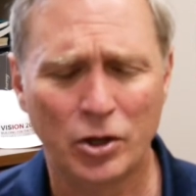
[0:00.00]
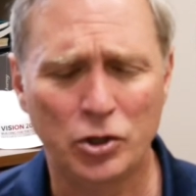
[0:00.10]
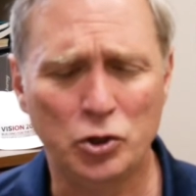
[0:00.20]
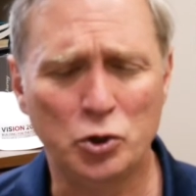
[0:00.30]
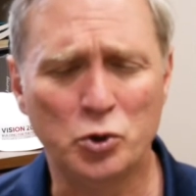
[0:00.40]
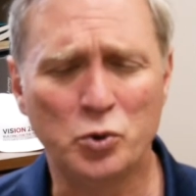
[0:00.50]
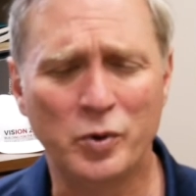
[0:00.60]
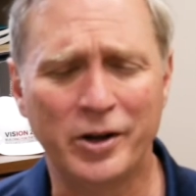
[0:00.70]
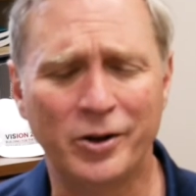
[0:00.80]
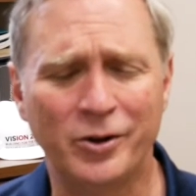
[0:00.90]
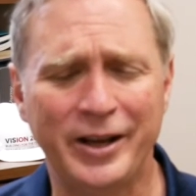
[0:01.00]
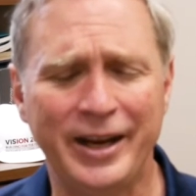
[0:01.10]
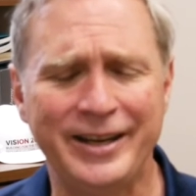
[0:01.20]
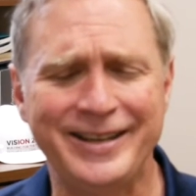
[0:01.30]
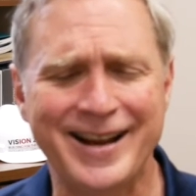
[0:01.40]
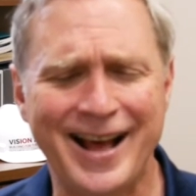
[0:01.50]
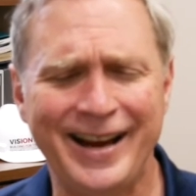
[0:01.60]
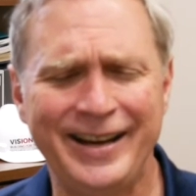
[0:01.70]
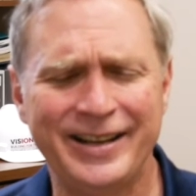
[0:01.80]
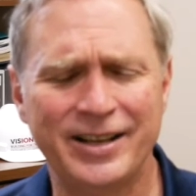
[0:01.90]
you will
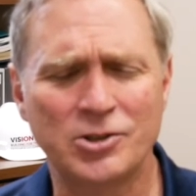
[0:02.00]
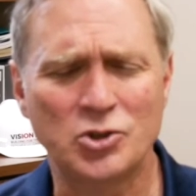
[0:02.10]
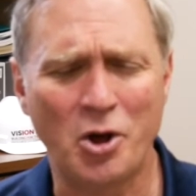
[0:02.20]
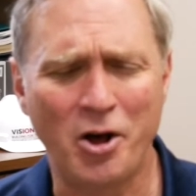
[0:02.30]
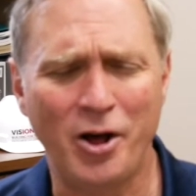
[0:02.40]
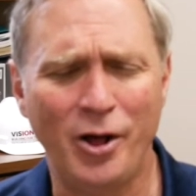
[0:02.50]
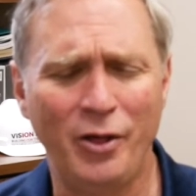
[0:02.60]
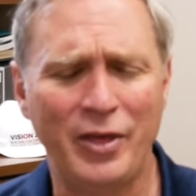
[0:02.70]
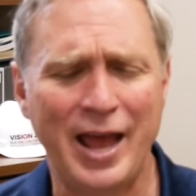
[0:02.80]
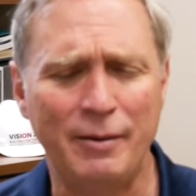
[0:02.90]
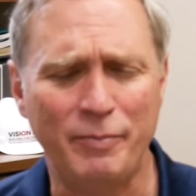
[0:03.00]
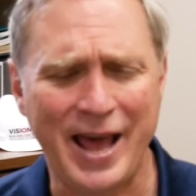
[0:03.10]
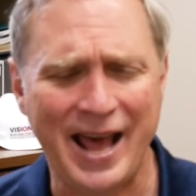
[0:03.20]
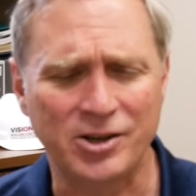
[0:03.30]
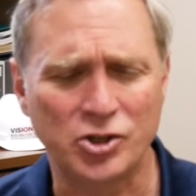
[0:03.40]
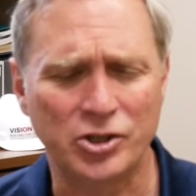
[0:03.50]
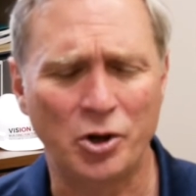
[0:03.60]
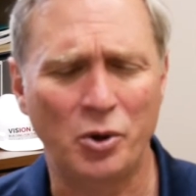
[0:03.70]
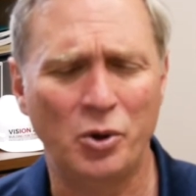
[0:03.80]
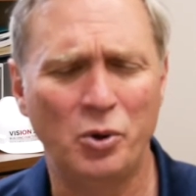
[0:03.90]
ignite in us all that passion
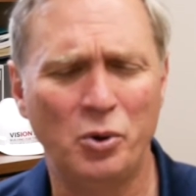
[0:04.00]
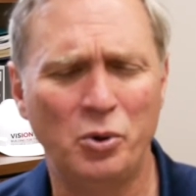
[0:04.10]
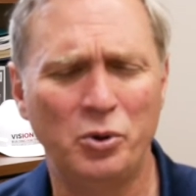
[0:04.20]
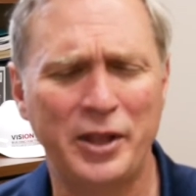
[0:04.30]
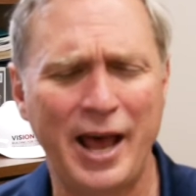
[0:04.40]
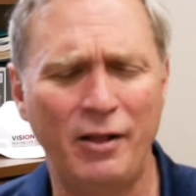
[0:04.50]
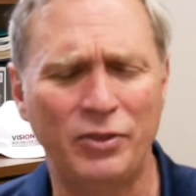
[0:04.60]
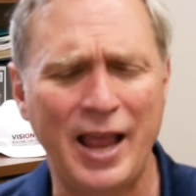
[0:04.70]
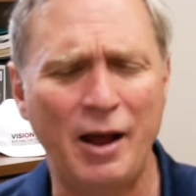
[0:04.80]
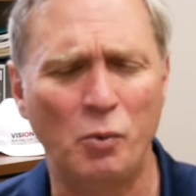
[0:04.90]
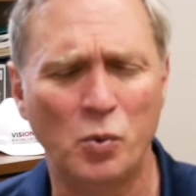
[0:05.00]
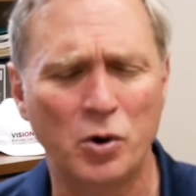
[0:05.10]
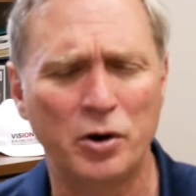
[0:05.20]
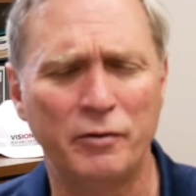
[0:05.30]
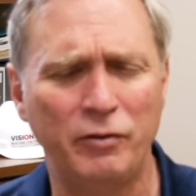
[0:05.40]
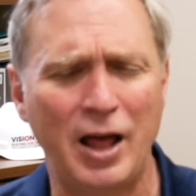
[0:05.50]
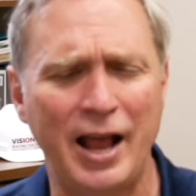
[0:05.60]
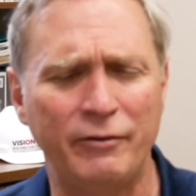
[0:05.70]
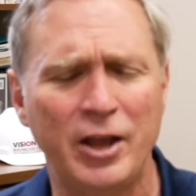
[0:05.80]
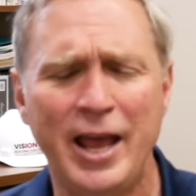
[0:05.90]
to hold out that word of
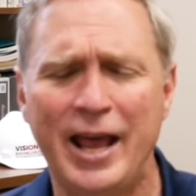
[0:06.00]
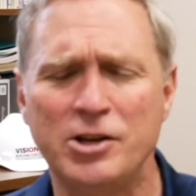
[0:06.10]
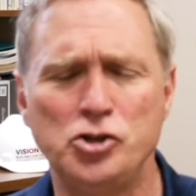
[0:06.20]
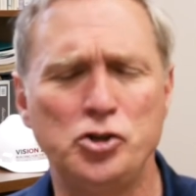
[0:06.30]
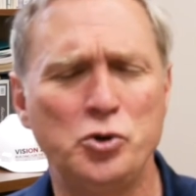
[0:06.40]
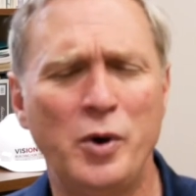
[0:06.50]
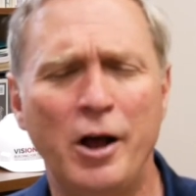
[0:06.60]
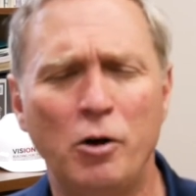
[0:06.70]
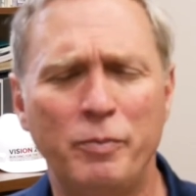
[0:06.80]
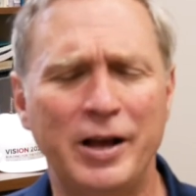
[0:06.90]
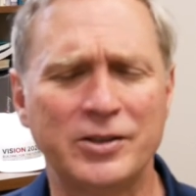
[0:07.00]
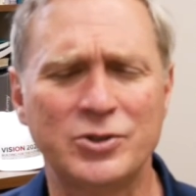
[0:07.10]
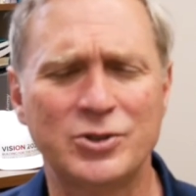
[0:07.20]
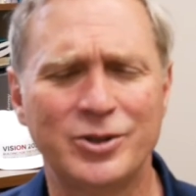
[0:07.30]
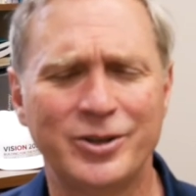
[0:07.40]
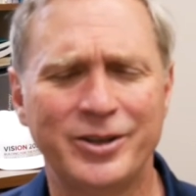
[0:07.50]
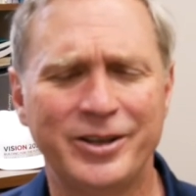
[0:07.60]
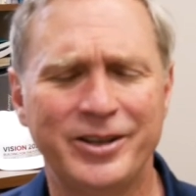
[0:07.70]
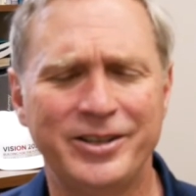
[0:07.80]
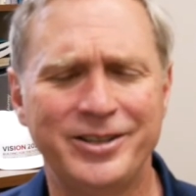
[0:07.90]
life as you help us
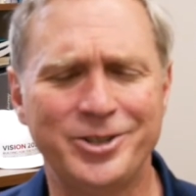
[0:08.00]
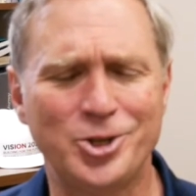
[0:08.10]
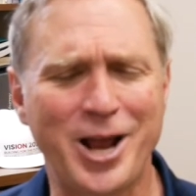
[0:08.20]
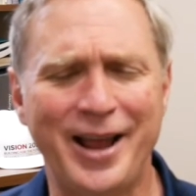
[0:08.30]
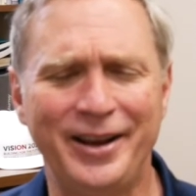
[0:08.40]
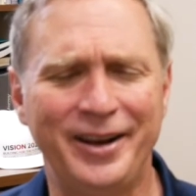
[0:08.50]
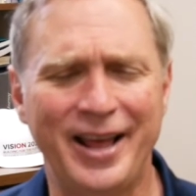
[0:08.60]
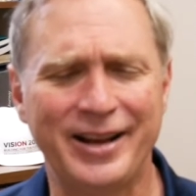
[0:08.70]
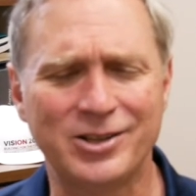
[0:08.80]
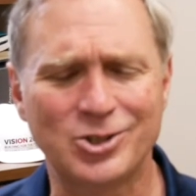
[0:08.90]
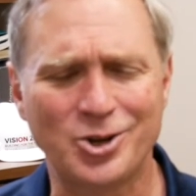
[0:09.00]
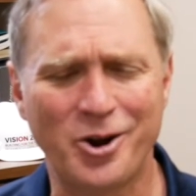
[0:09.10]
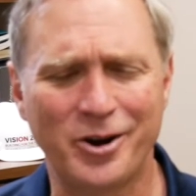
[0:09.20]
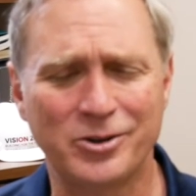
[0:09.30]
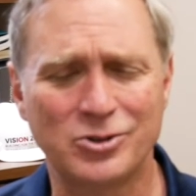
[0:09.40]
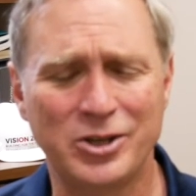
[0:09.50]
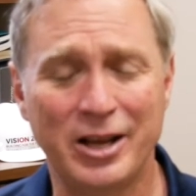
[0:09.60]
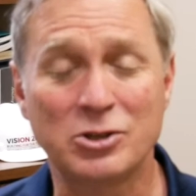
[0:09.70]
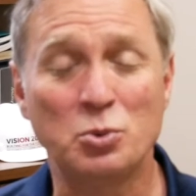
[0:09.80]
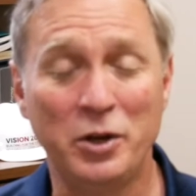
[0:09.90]
to shine like stars.
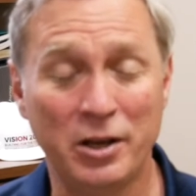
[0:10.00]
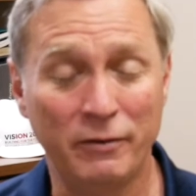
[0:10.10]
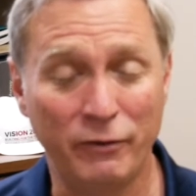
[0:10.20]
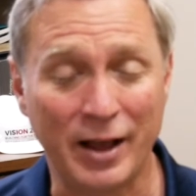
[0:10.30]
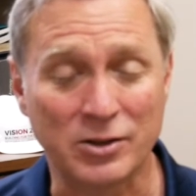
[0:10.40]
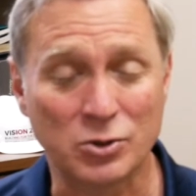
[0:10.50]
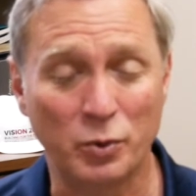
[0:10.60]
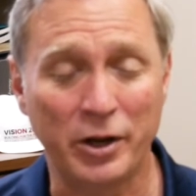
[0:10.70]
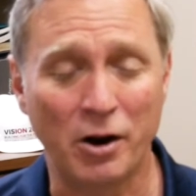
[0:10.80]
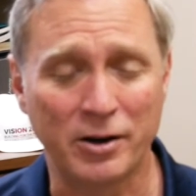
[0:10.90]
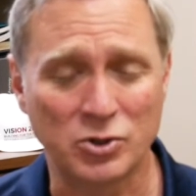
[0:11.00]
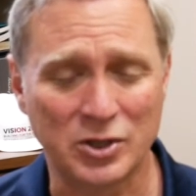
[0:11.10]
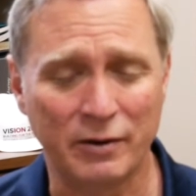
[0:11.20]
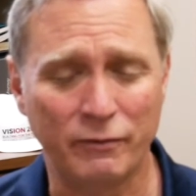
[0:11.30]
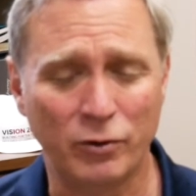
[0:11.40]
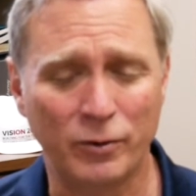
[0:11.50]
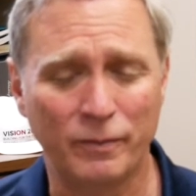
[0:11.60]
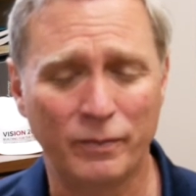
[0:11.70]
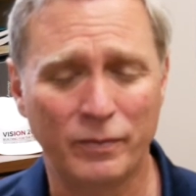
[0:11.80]
Yes, we confess we are sinful.